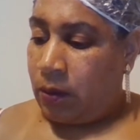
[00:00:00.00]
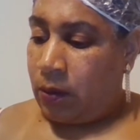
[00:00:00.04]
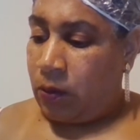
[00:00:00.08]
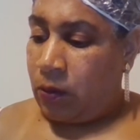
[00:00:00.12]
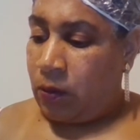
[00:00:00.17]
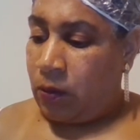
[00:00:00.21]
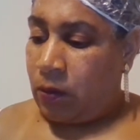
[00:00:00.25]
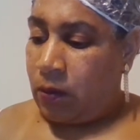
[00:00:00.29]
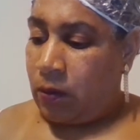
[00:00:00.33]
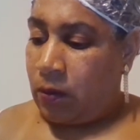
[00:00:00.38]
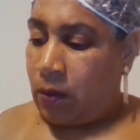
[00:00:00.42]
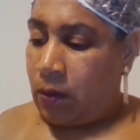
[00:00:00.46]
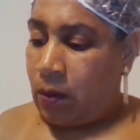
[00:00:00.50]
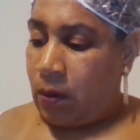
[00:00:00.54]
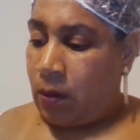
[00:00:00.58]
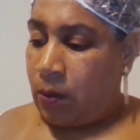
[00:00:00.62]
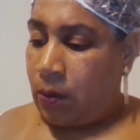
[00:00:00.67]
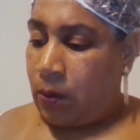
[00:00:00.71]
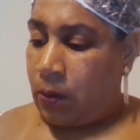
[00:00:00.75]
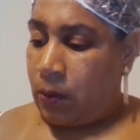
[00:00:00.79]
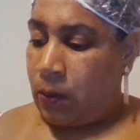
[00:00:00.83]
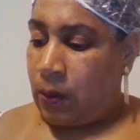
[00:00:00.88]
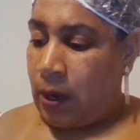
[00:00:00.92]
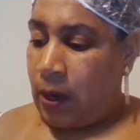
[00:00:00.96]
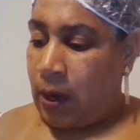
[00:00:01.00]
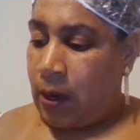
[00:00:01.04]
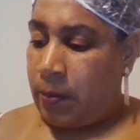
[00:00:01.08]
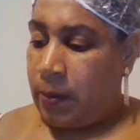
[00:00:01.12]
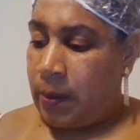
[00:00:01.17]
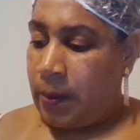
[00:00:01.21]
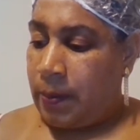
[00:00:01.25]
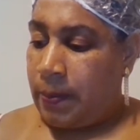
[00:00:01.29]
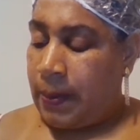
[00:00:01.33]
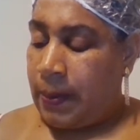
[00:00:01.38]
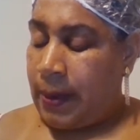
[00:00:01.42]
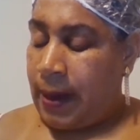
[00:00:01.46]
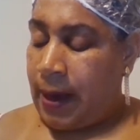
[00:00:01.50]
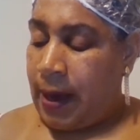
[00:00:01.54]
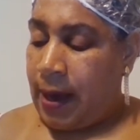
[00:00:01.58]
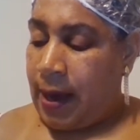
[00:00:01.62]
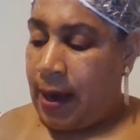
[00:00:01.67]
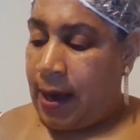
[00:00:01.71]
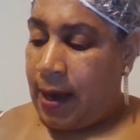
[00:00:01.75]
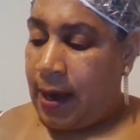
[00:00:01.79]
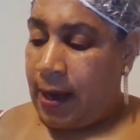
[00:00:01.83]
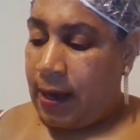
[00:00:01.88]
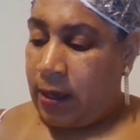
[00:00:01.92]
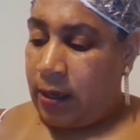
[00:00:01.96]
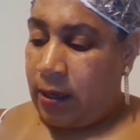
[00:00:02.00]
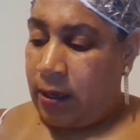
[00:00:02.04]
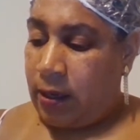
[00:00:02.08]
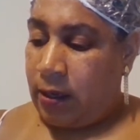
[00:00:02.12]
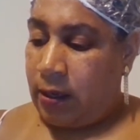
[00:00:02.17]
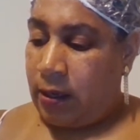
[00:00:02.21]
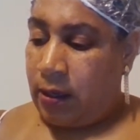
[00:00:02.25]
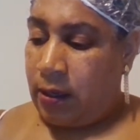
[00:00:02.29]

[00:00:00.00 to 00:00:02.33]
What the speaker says: So I'll be back